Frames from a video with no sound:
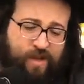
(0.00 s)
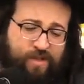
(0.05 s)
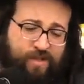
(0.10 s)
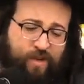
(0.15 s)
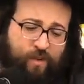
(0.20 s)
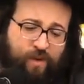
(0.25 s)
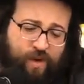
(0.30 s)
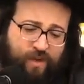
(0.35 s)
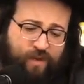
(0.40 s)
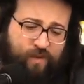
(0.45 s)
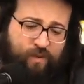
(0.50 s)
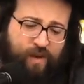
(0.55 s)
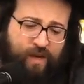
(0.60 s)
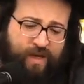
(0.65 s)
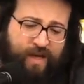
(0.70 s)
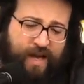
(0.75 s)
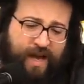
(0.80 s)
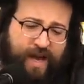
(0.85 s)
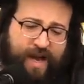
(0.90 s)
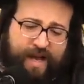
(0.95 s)
So one
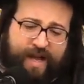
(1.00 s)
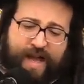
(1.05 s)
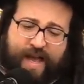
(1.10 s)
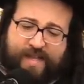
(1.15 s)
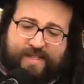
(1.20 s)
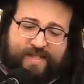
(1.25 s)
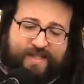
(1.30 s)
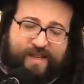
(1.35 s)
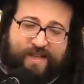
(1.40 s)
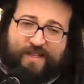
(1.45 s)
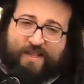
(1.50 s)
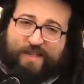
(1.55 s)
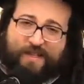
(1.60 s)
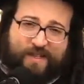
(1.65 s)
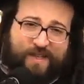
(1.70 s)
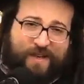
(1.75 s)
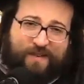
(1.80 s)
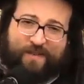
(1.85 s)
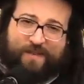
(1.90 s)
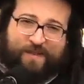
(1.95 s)
guy asked the
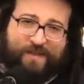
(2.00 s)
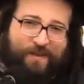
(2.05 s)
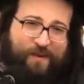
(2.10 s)
yeshiva,